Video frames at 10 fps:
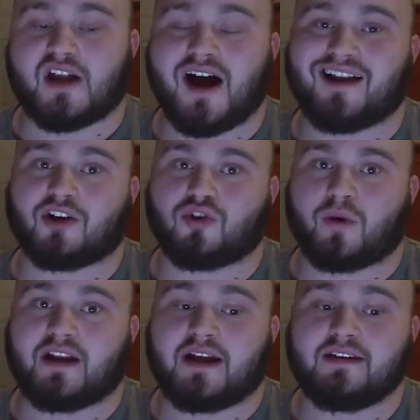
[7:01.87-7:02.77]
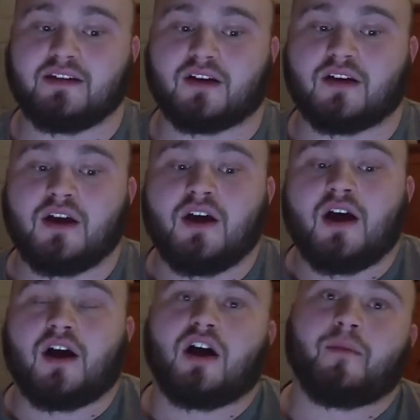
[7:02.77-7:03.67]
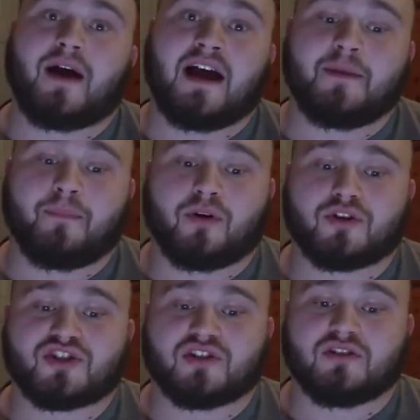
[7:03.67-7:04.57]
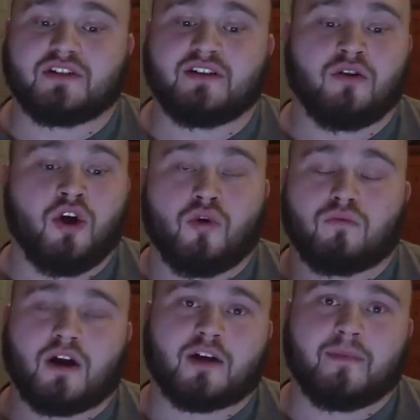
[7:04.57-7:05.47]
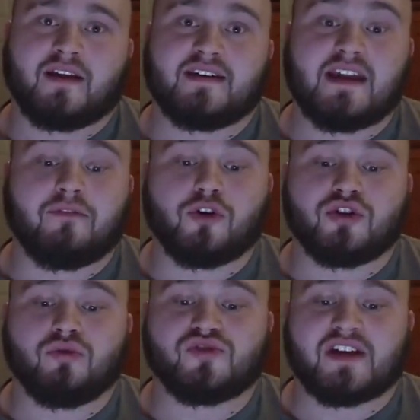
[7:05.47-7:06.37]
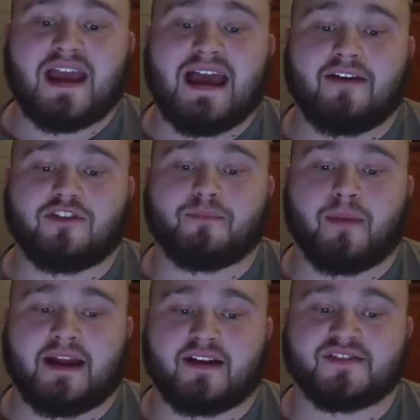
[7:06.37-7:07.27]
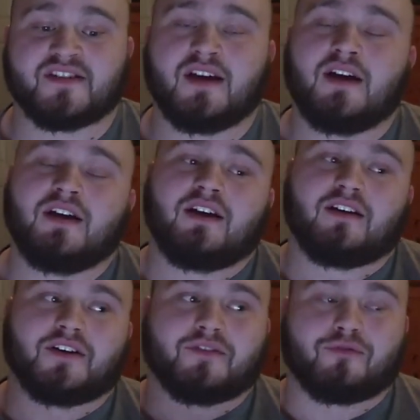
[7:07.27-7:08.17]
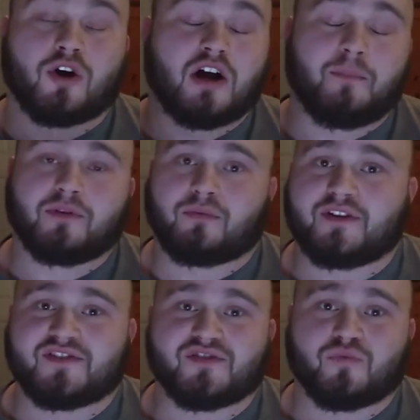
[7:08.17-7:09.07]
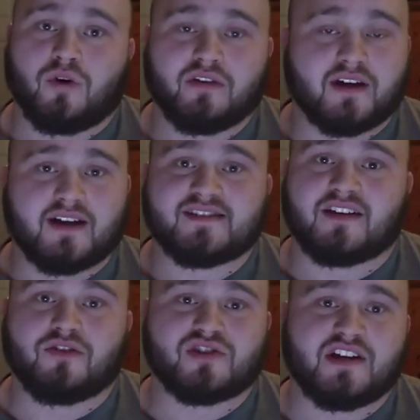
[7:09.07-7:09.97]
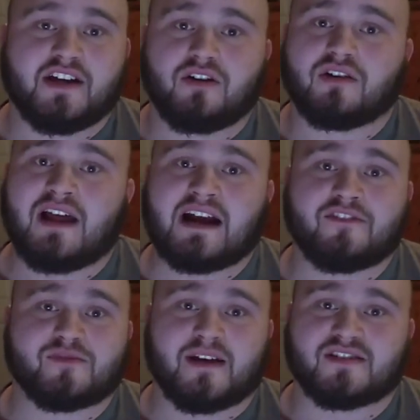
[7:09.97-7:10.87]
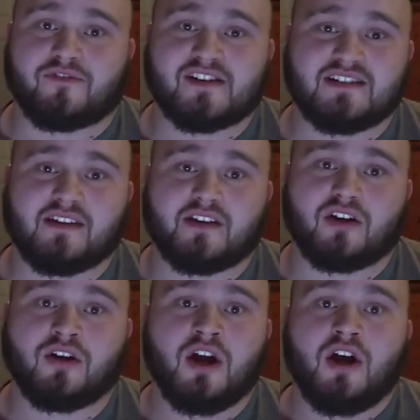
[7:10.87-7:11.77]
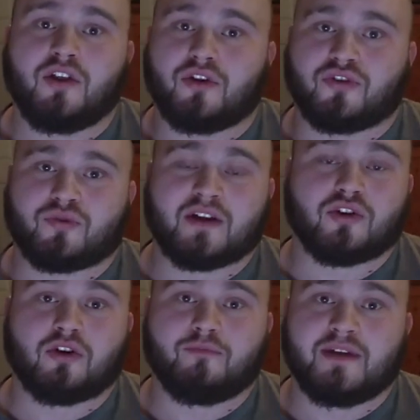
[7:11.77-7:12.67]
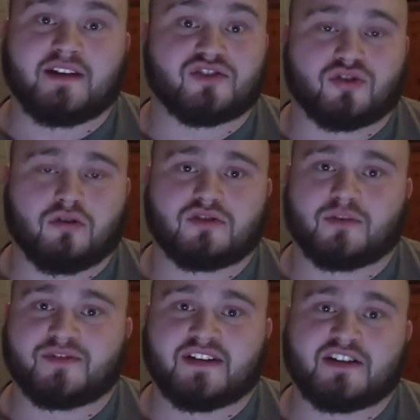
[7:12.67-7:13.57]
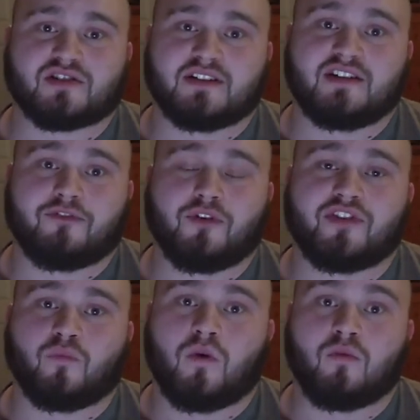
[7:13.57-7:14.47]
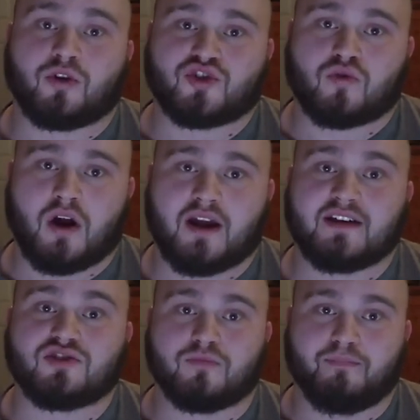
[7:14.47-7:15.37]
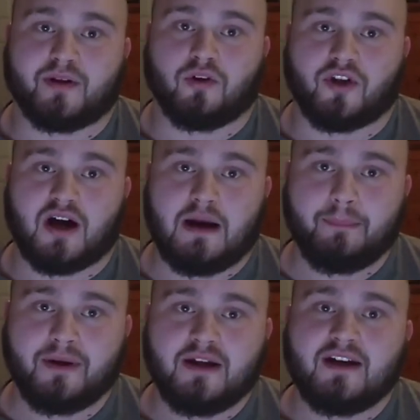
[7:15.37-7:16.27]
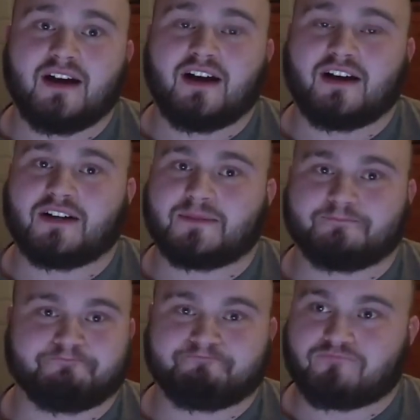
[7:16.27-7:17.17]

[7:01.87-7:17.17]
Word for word: not a great idea um, i personally recommend never using heavy bands uh, for a couple of reasons. One, like I said, there's inherent lack of specificity there, the strength curve being so substantially different than what we're trying to build up. Um,